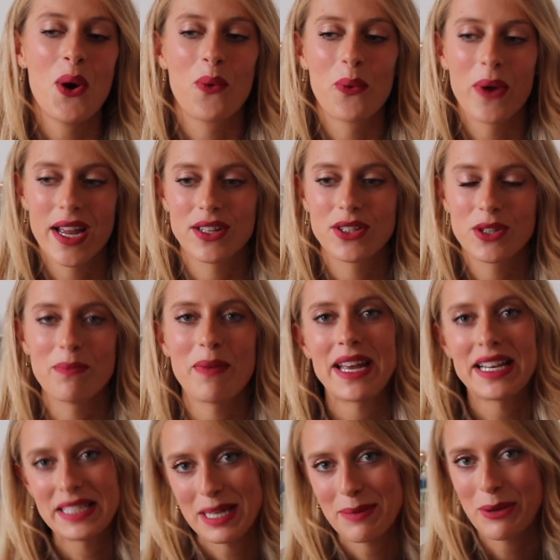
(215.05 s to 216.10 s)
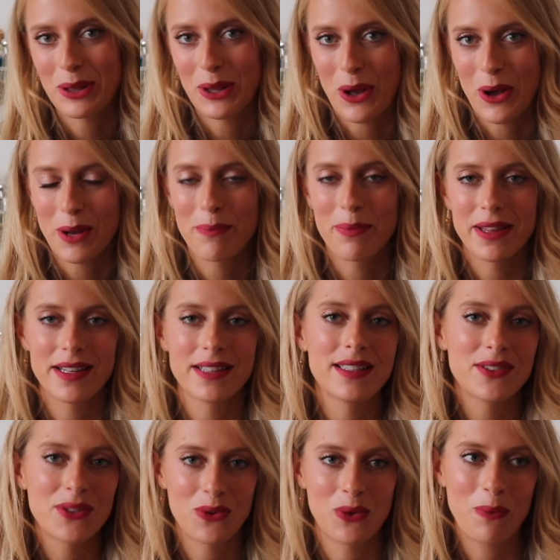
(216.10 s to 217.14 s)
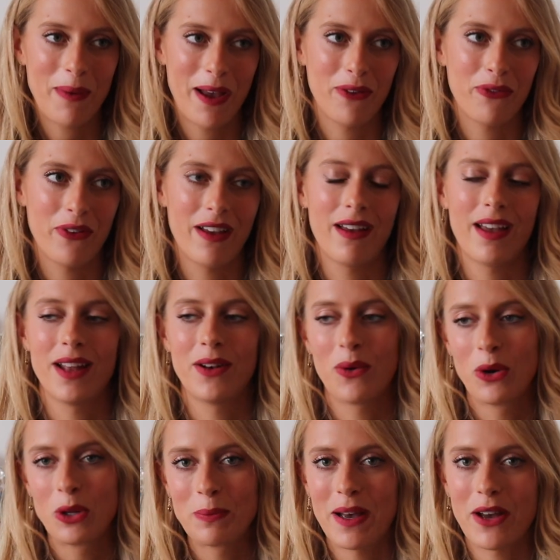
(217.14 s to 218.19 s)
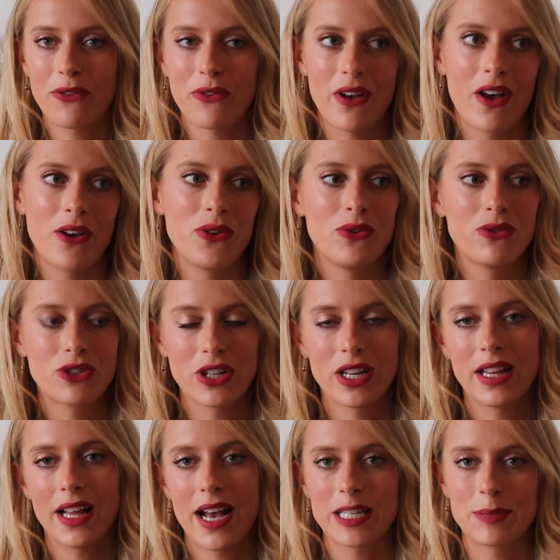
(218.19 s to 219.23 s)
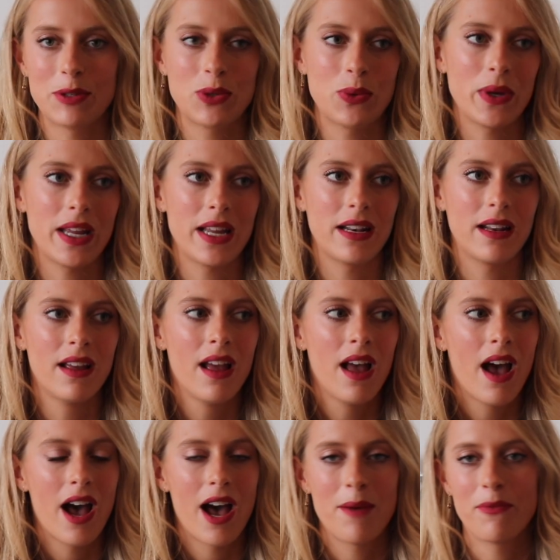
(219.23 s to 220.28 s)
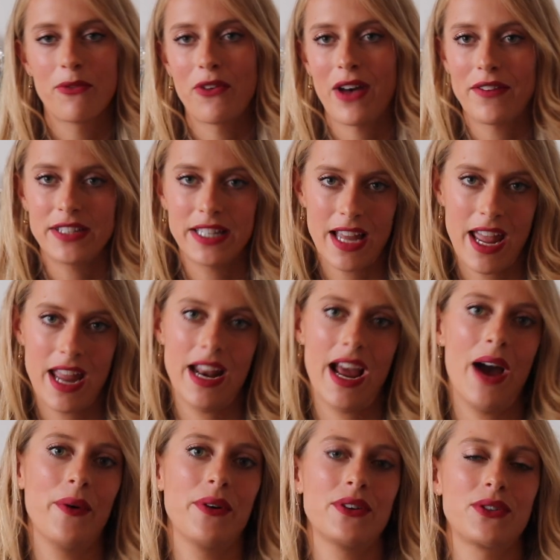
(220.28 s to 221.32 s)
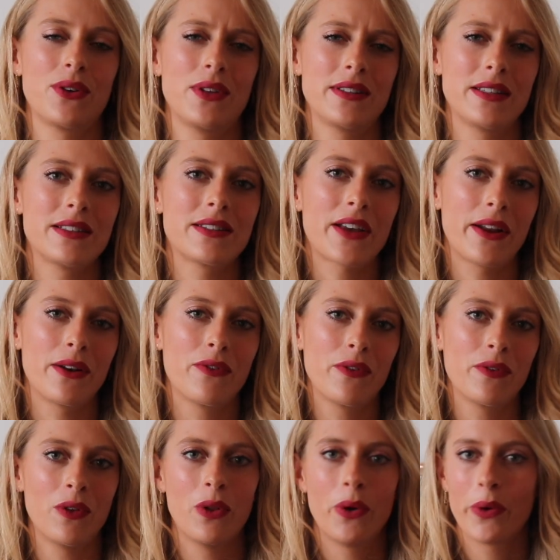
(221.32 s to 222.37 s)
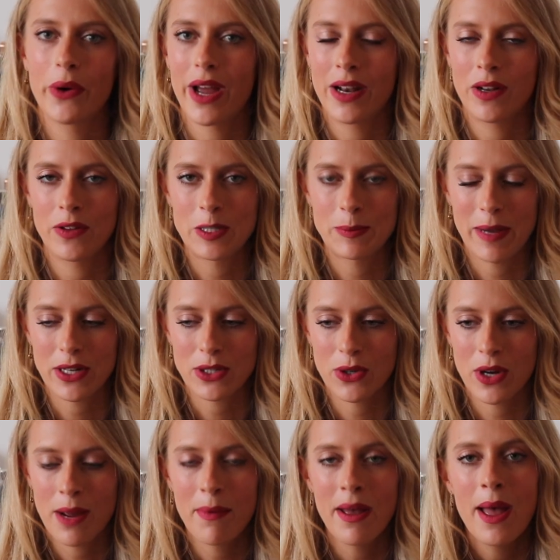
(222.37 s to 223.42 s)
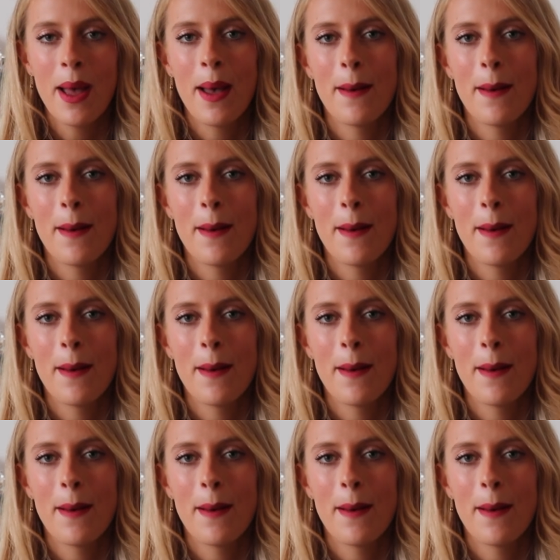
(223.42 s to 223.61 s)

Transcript: which may seem a lot, but this is an eau de parfum, and eau de parfum usually lasts between 5 to 8 hours, so this is kind of on the lower end of the spectrum.